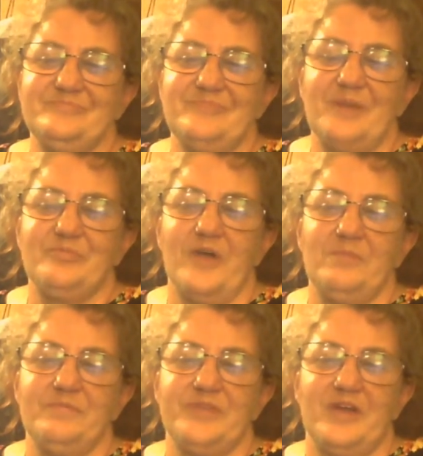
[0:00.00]
My
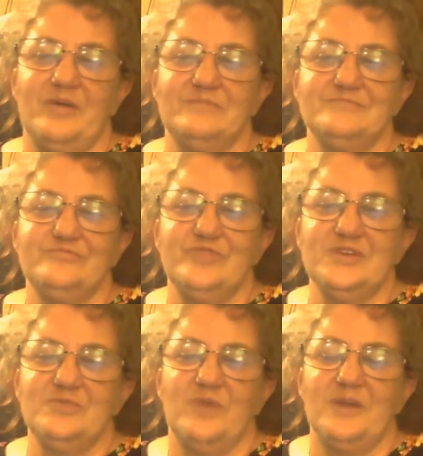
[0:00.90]
problem is I don't
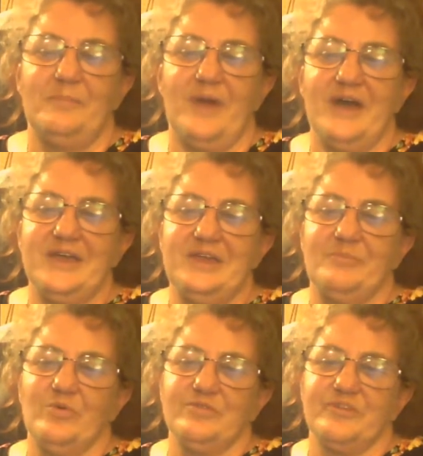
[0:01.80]
really want to buy any
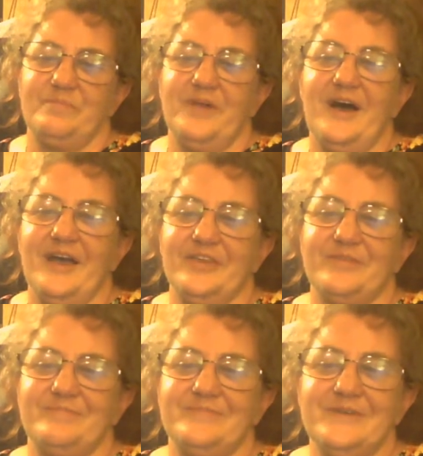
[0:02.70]
more supplies,